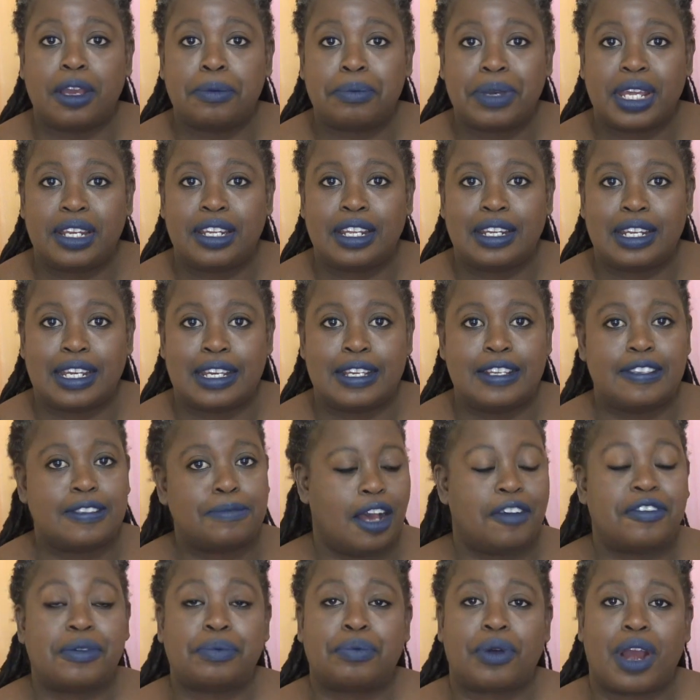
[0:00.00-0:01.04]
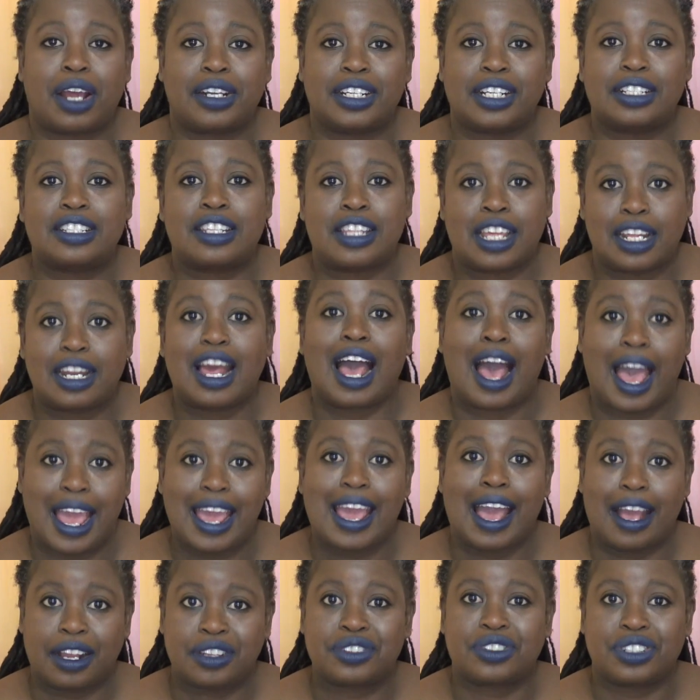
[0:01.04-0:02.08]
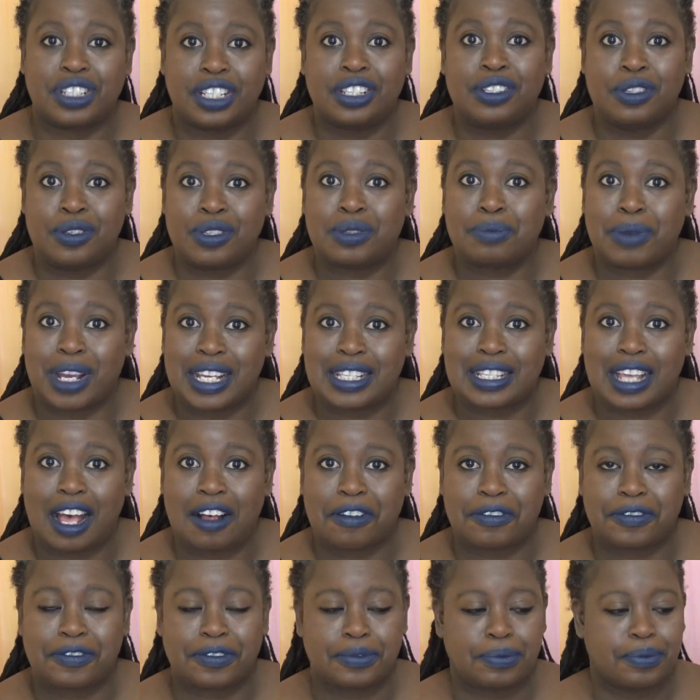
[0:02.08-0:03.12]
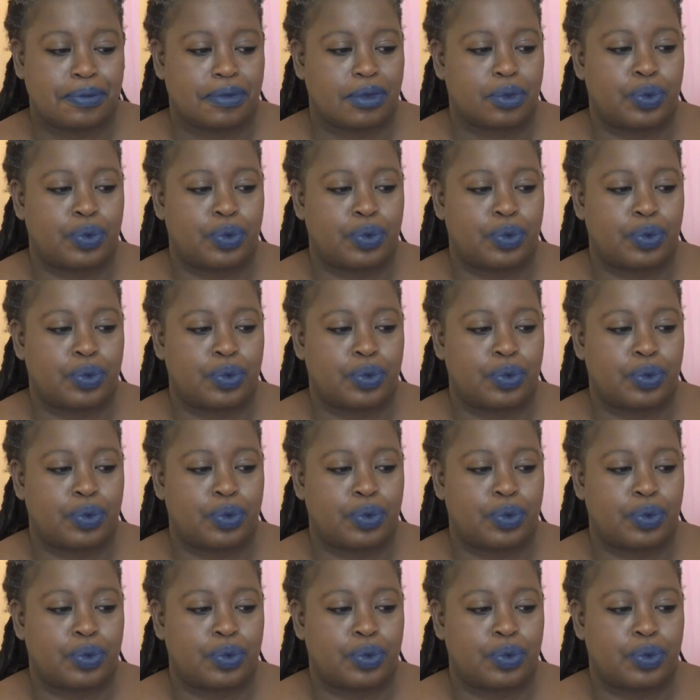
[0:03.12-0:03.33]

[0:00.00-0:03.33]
opinion is of a product that I actually use myself.